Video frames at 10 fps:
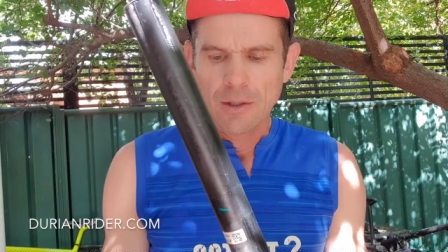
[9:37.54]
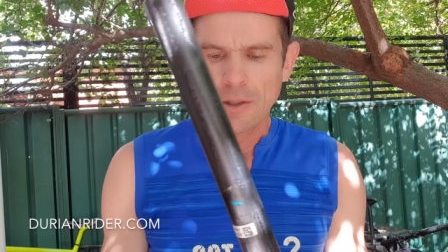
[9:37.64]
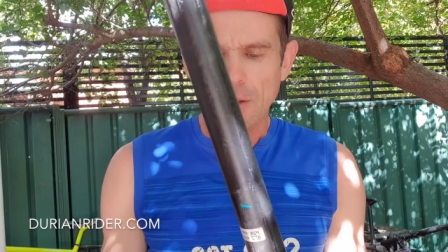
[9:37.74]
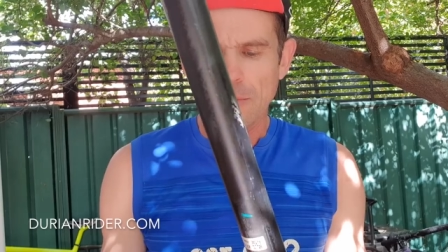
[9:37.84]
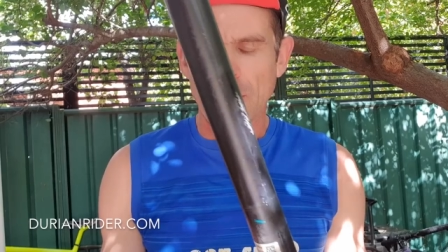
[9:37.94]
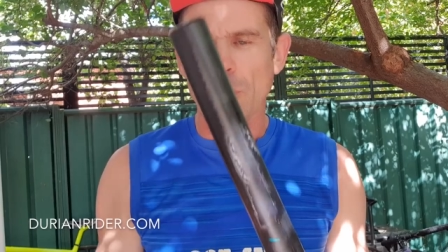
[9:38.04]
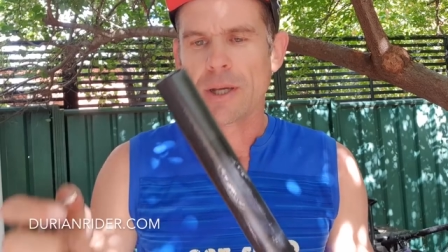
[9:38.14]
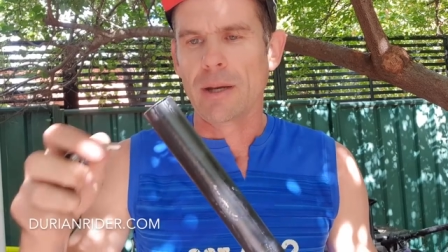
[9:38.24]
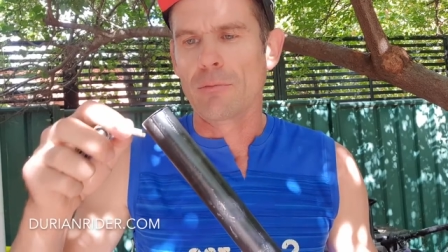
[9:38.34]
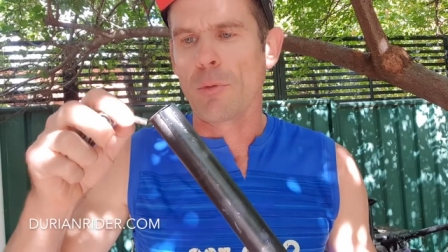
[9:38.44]
and then we
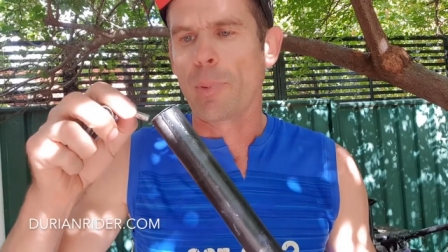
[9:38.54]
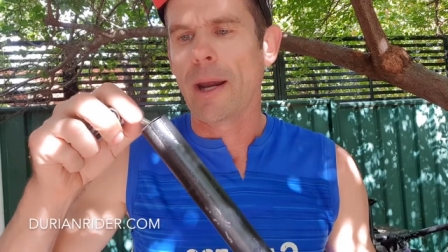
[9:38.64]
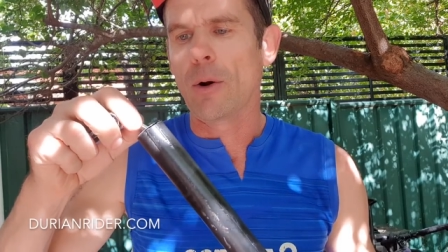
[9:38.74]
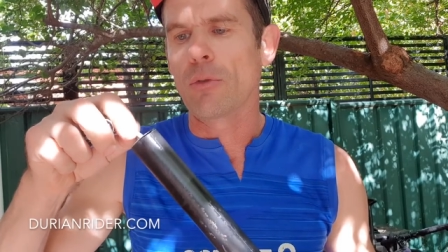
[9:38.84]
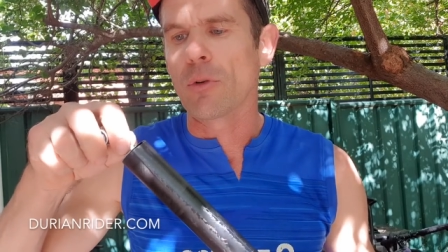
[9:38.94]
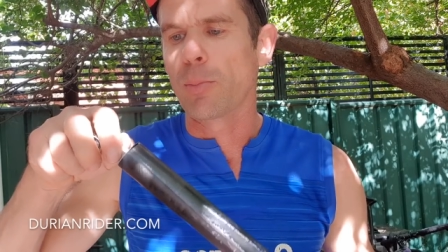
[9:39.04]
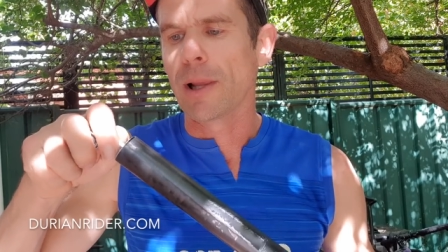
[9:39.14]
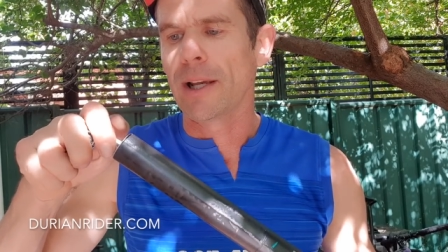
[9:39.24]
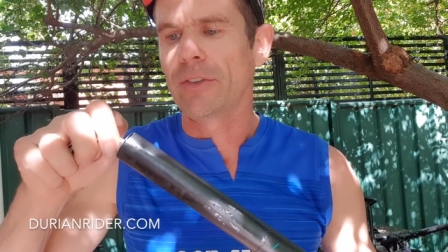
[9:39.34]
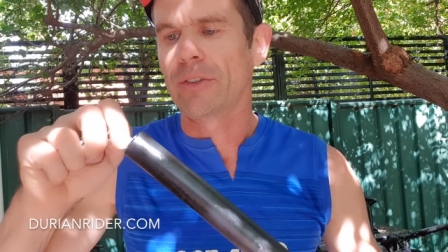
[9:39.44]
can repair or
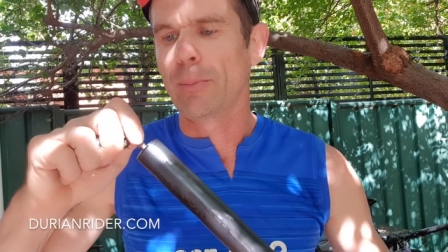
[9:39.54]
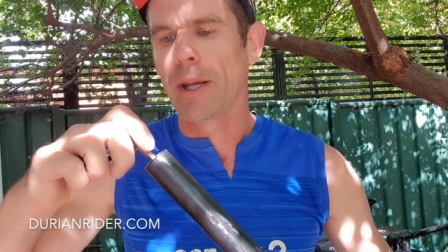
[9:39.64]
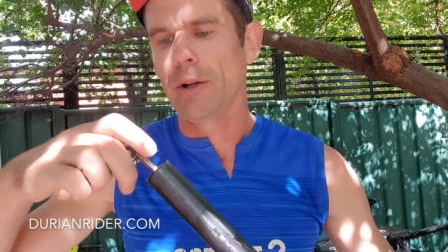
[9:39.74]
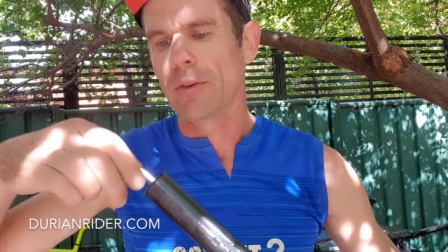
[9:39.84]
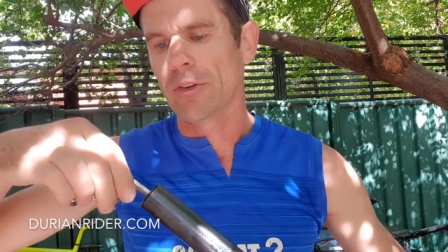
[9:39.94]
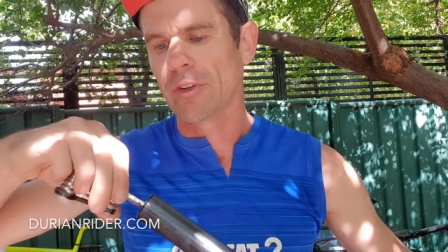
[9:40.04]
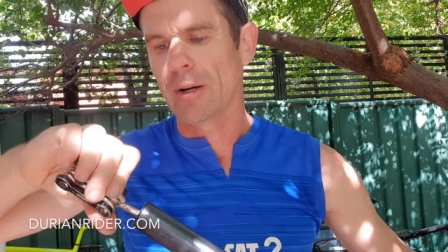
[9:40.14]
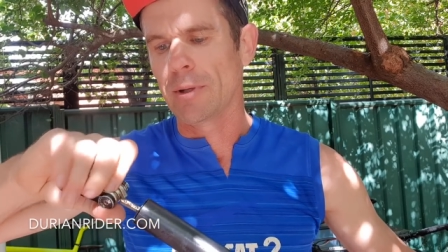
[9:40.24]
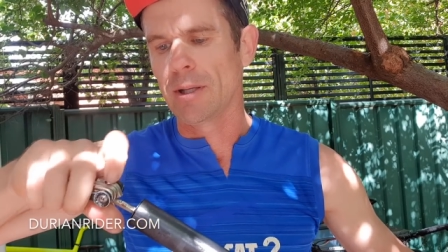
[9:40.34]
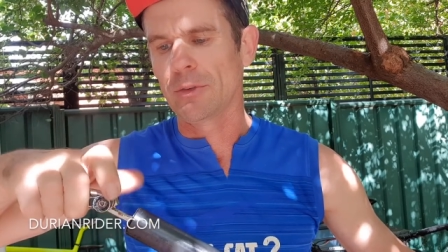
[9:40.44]
replace depending on the
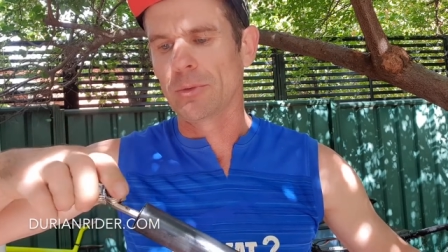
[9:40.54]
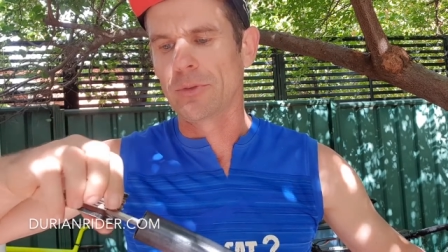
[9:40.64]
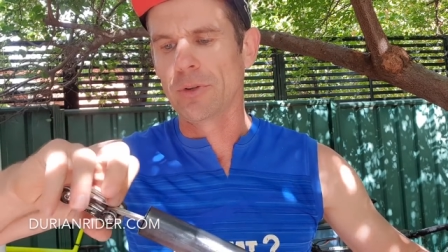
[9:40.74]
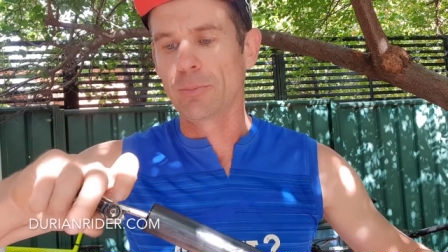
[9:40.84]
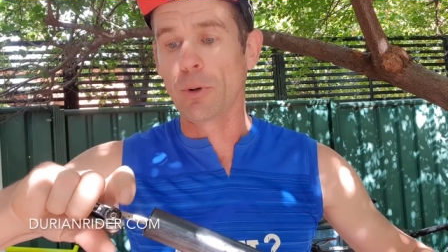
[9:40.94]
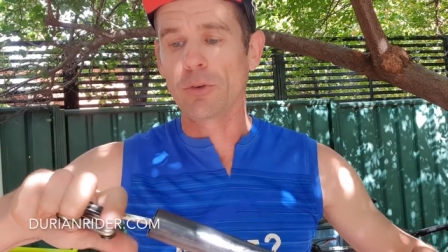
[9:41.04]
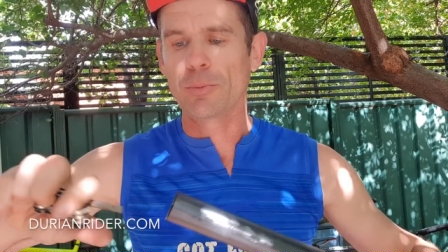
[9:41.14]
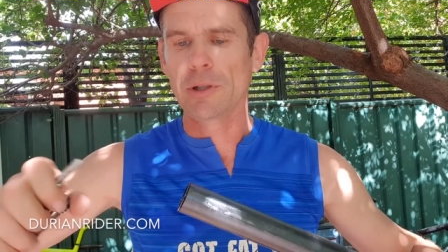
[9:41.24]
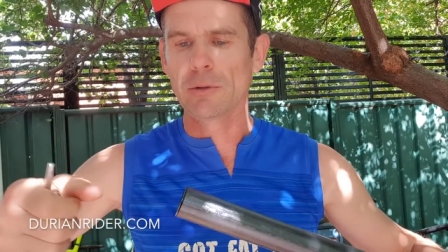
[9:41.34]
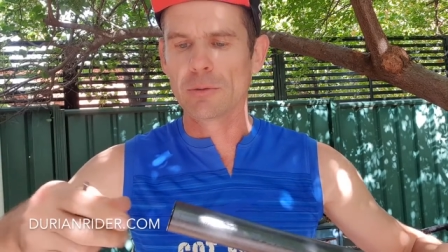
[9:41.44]
setup here. So this bolt's
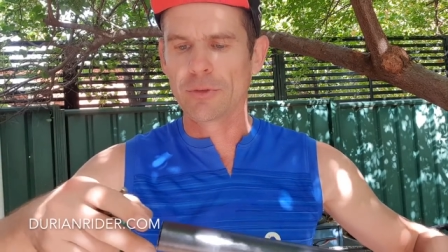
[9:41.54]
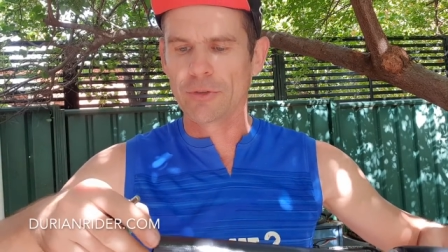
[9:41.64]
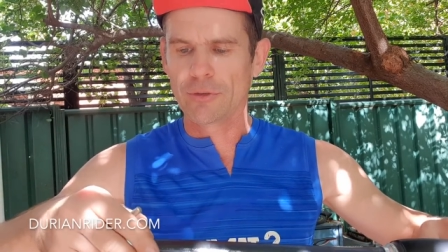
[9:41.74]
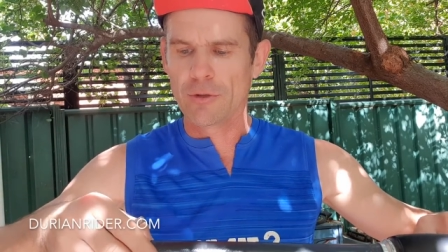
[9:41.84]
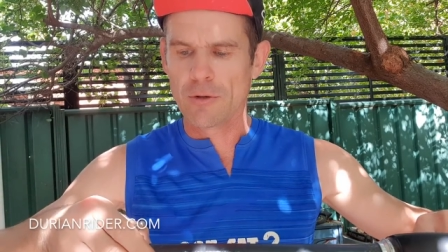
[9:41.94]
pretty loose.